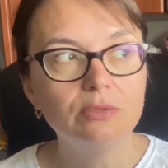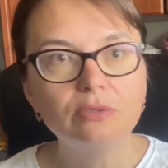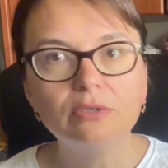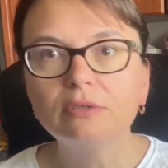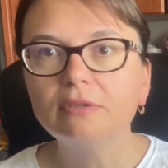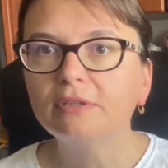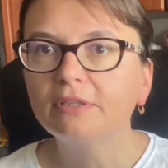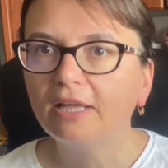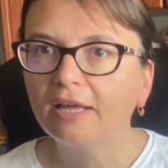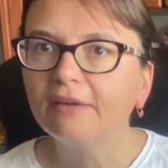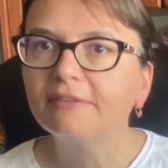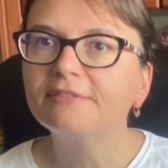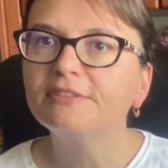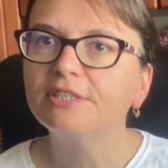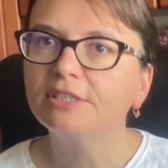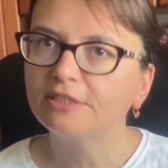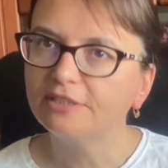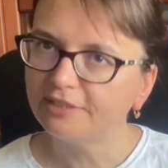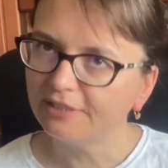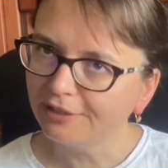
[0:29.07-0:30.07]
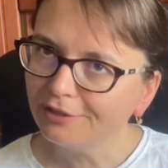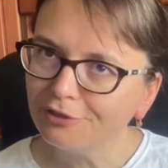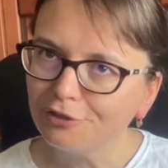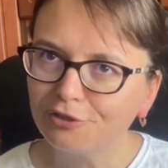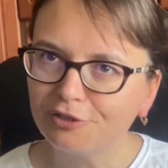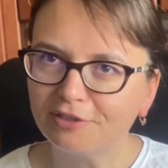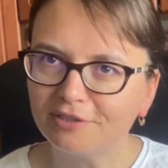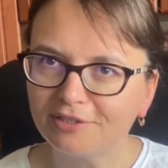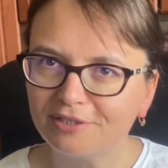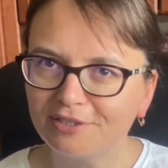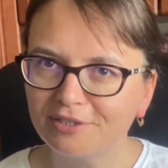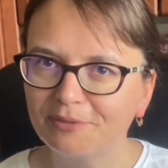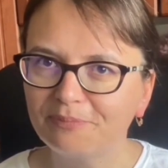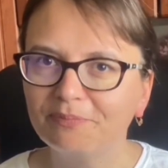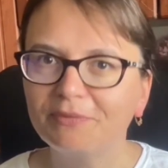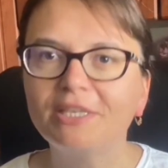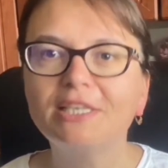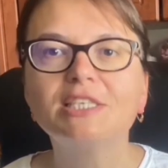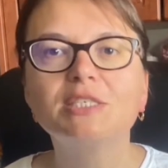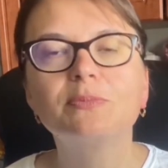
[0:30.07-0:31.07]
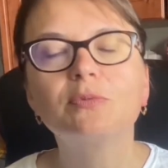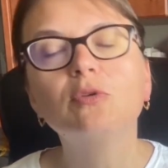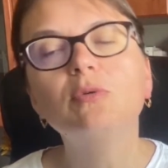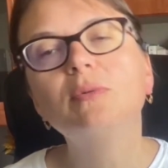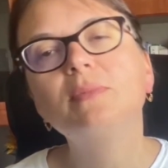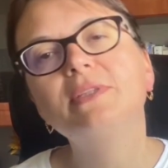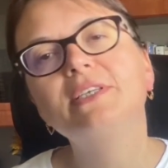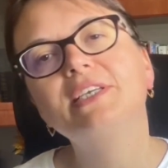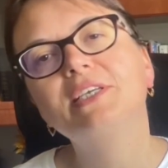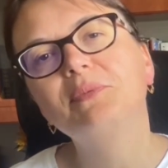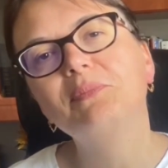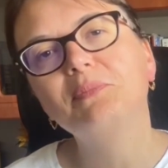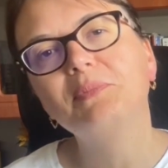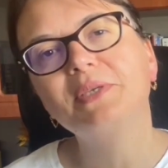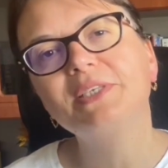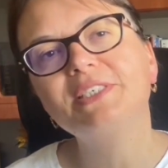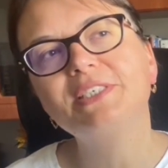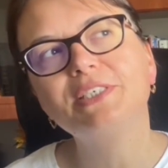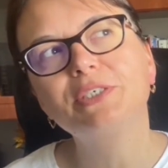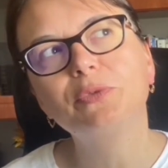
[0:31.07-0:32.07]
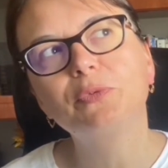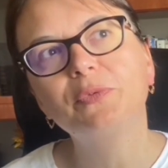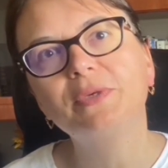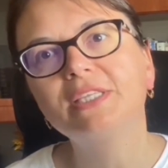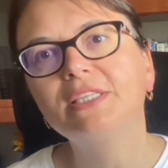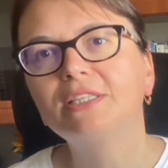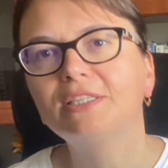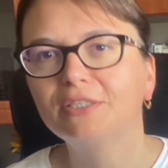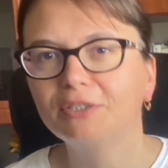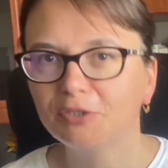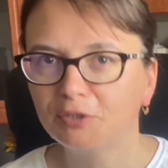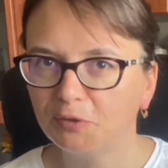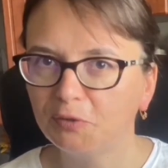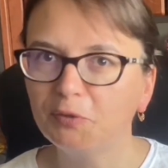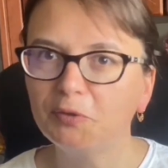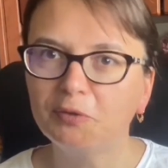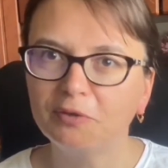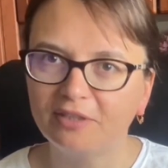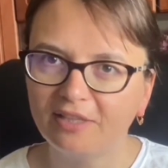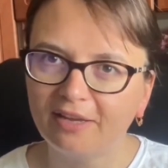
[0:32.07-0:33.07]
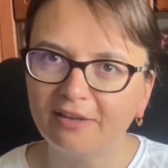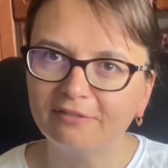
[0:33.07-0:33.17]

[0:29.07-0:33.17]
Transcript: Do you love dictations? Is probably competing with Do you